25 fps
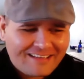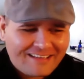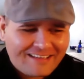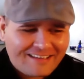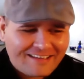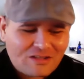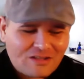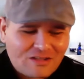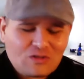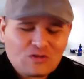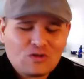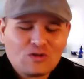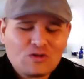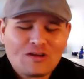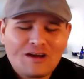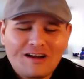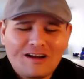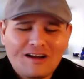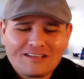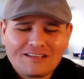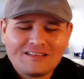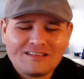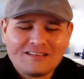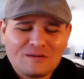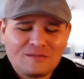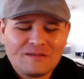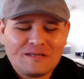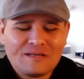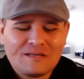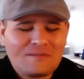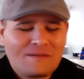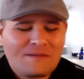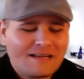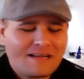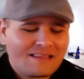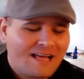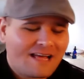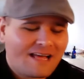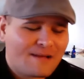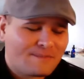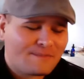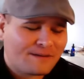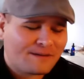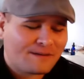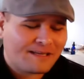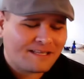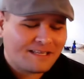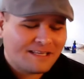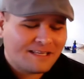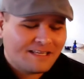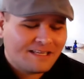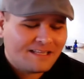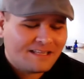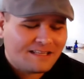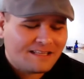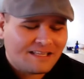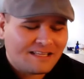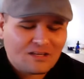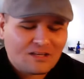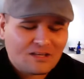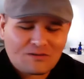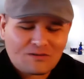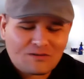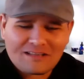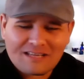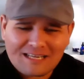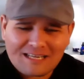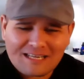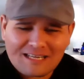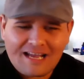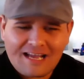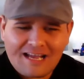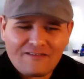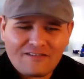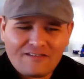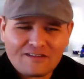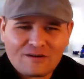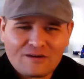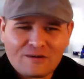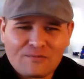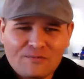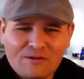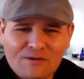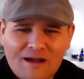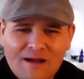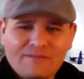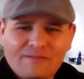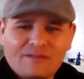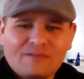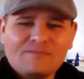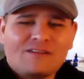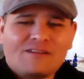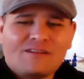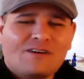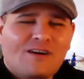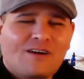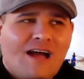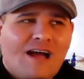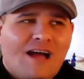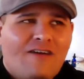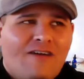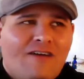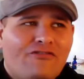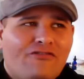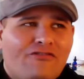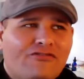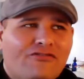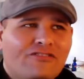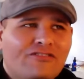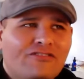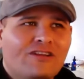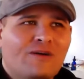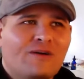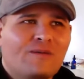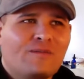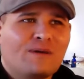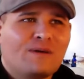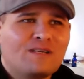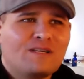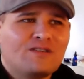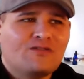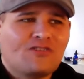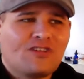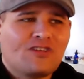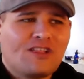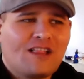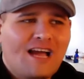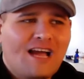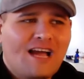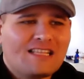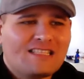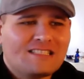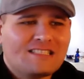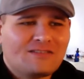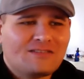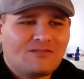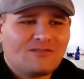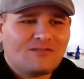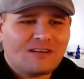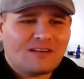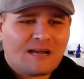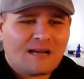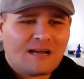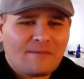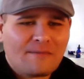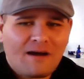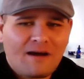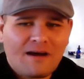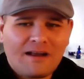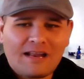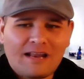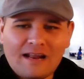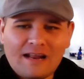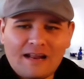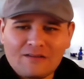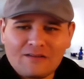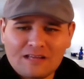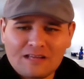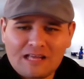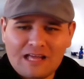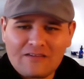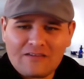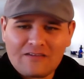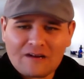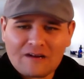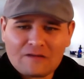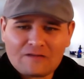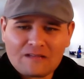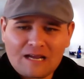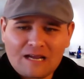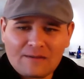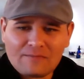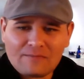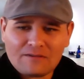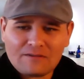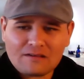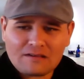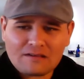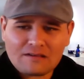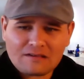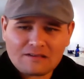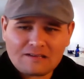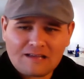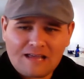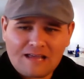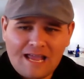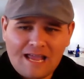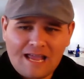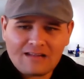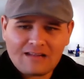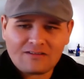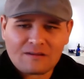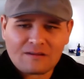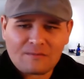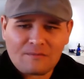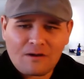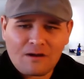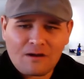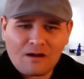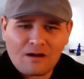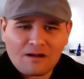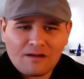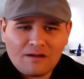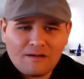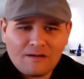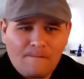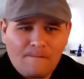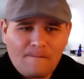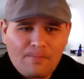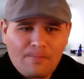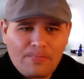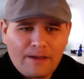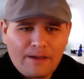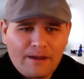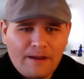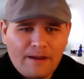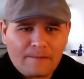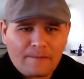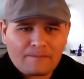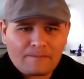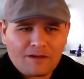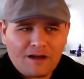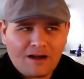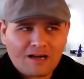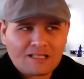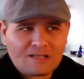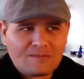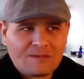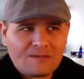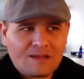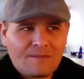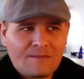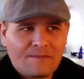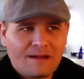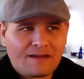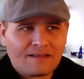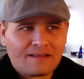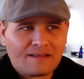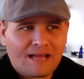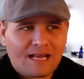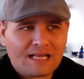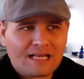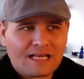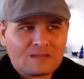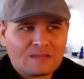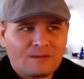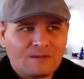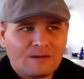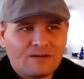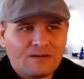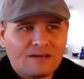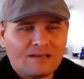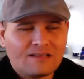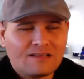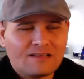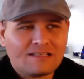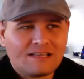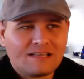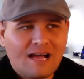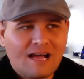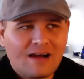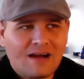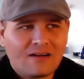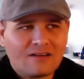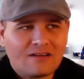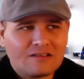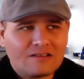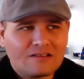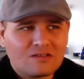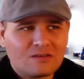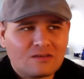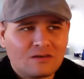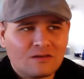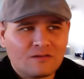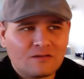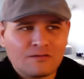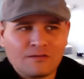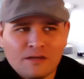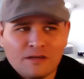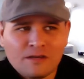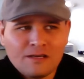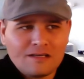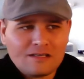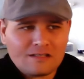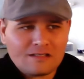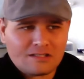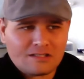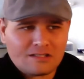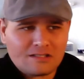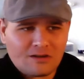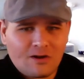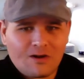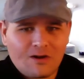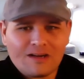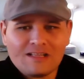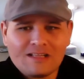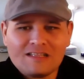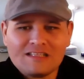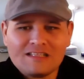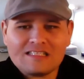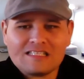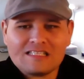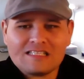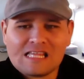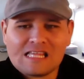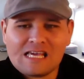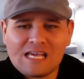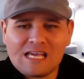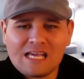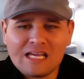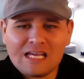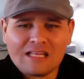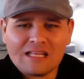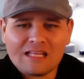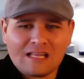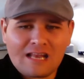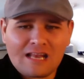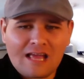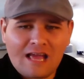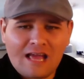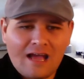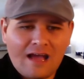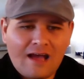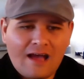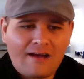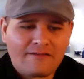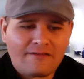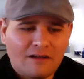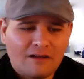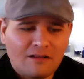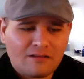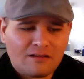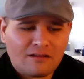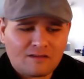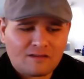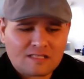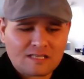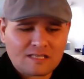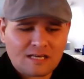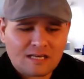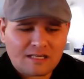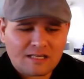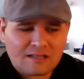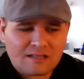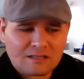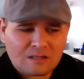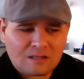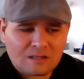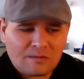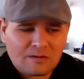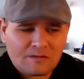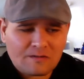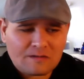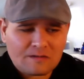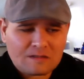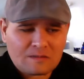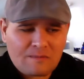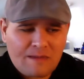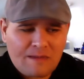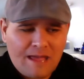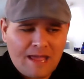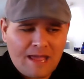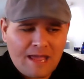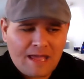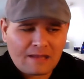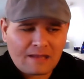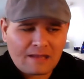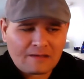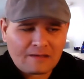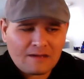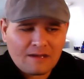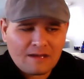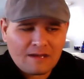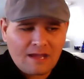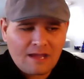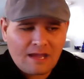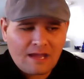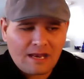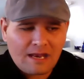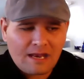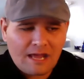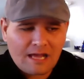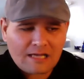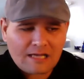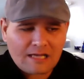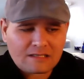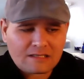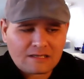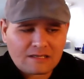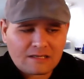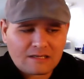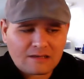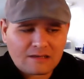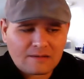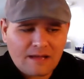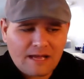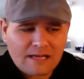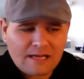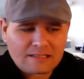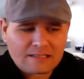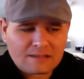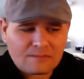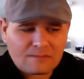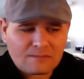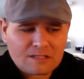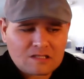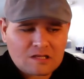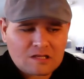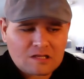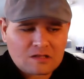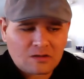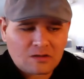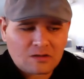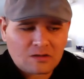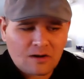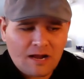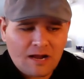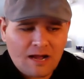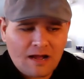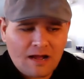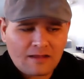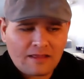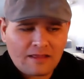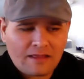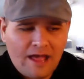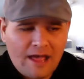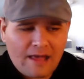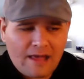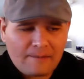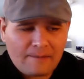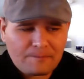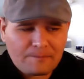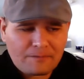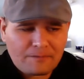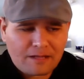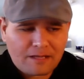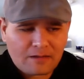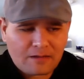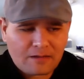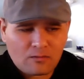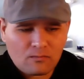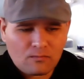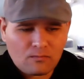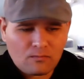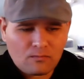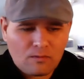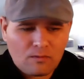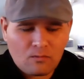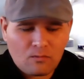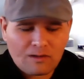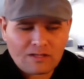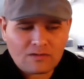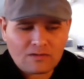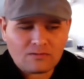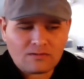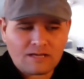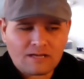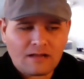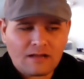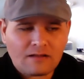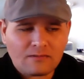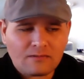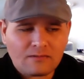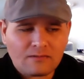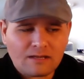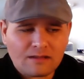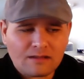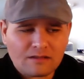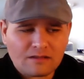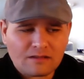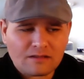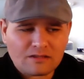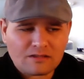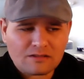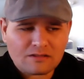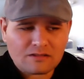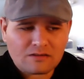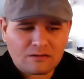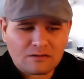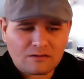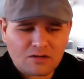you talked a little bit about that, but then you were like, I have a little problem though. I have a bunch of clients that want to come on, and I don't think I have enough time to handle them all. Talk to me about that experience and how you sort of started this thing, and then have all of a sudden a little bit of a demand, and as a business owner, how that what you dealt with in sort of